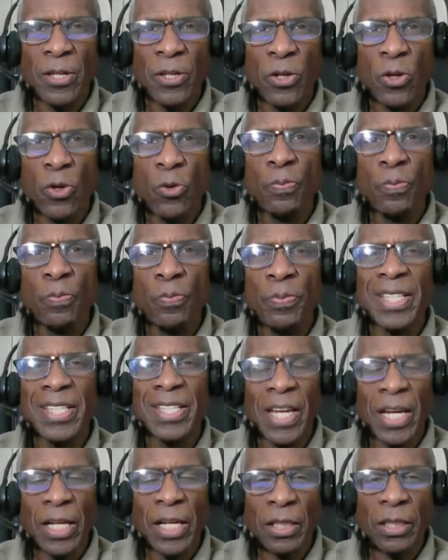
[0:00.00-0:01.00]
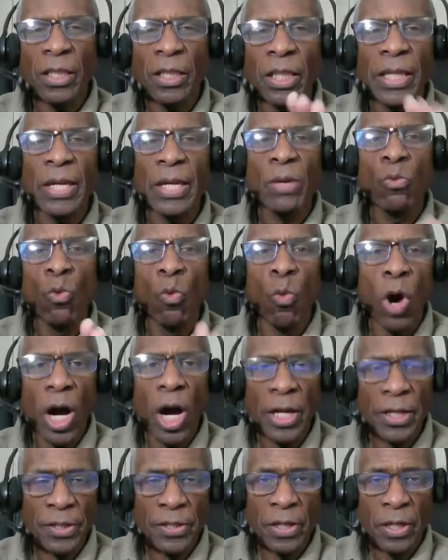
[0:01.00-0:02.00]
you particularly
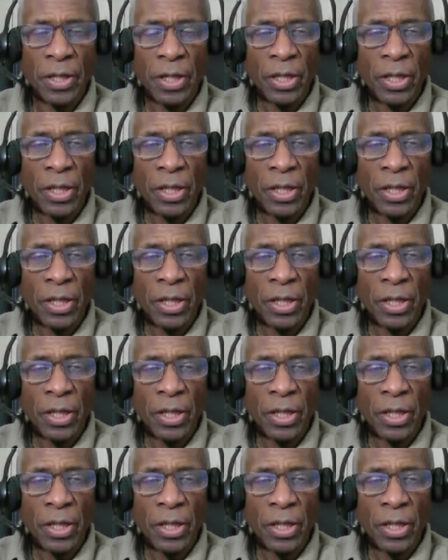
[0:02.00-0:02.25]
want